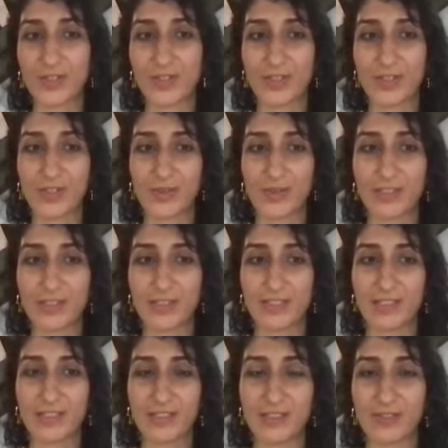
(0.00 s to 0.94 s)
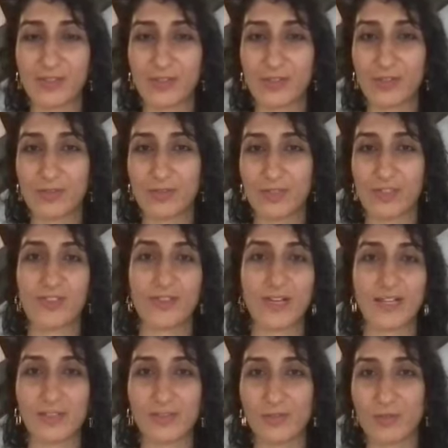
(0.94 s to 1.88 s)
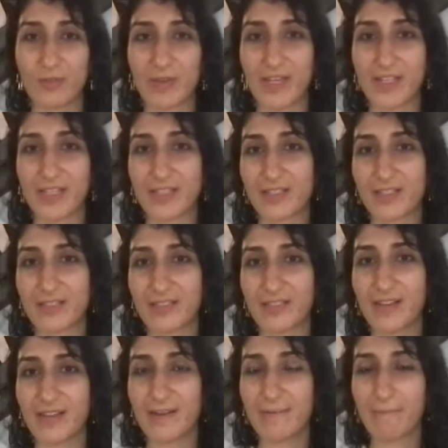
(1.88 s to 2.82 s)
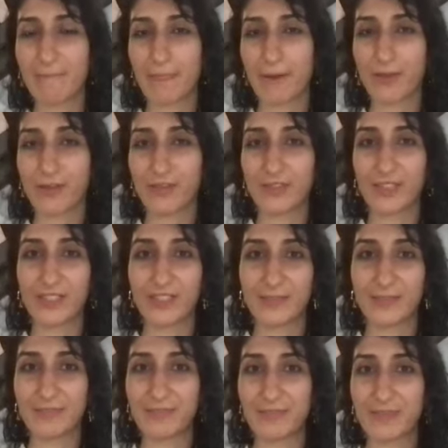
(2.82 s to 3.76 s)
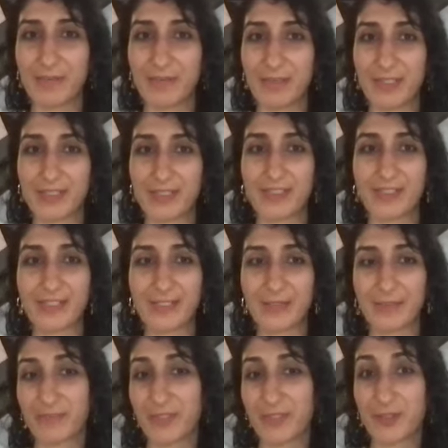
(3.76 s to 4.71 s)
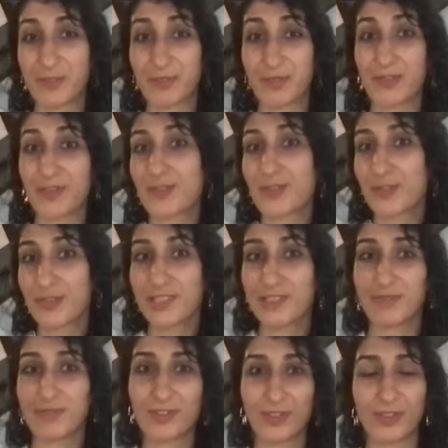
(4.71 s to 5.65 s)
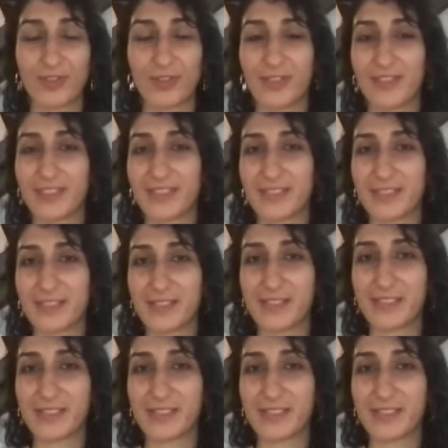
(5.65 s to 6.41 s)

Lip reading: So there was a sort of a transformation on the maybe spiritual level or on the